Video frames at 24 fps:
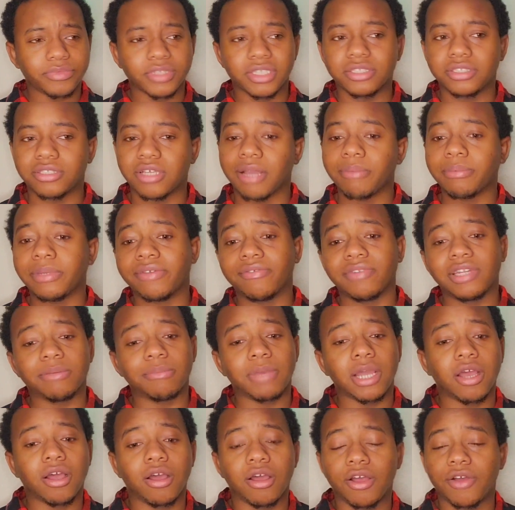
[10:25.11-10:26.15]
So I'm giving it
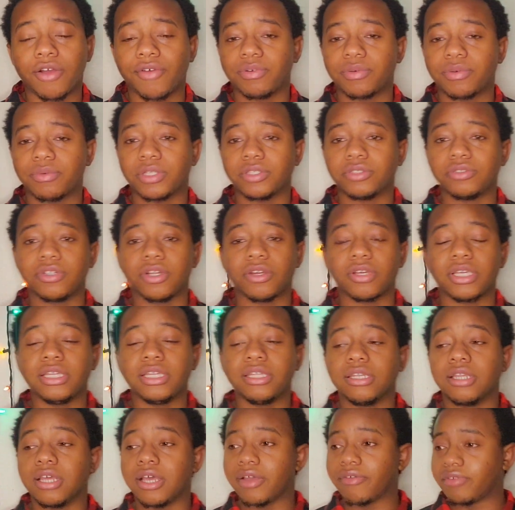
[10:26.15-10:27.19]
my all for real. You know, he
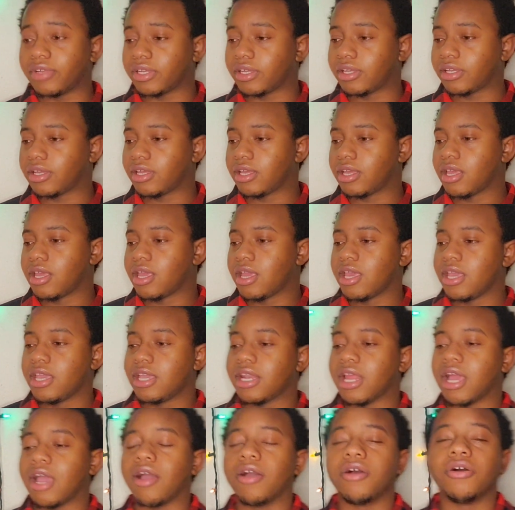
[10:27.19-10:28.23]
loved it.
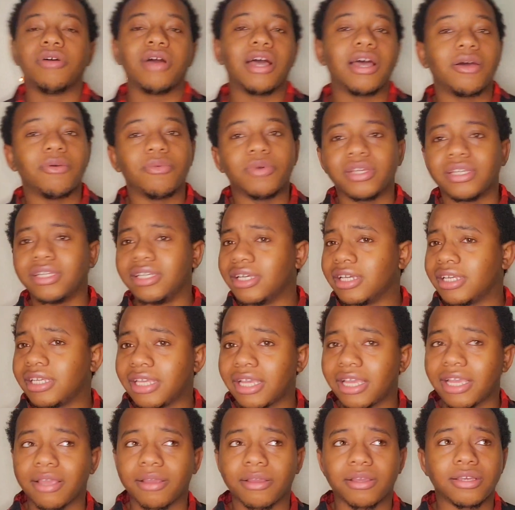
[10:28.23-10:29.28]
Like, oh, I don't want a nut
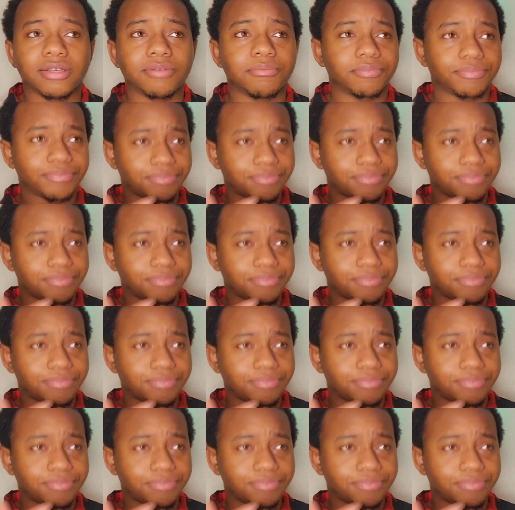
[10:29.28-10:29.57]
yet.